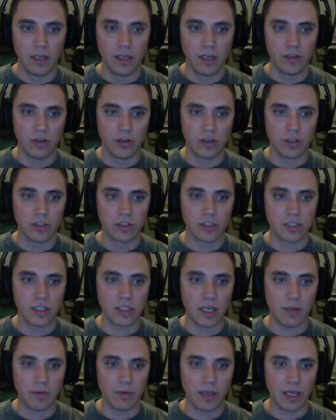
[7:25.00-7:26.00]
you can just
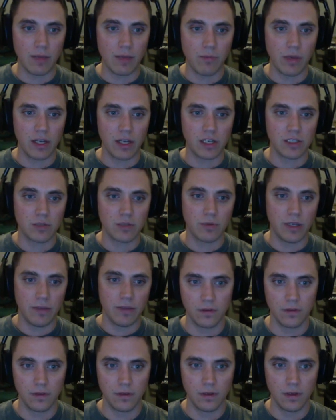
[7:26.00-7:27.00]
type game management
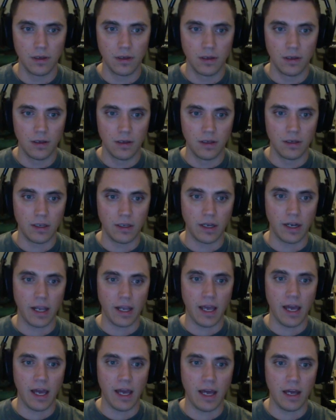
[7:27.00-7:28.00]
dot
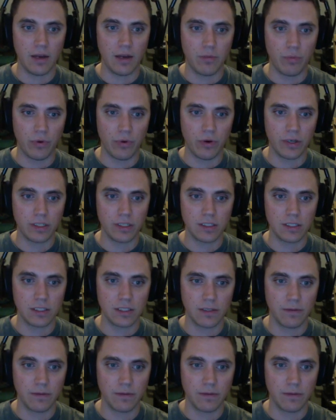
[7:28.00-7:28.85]
add points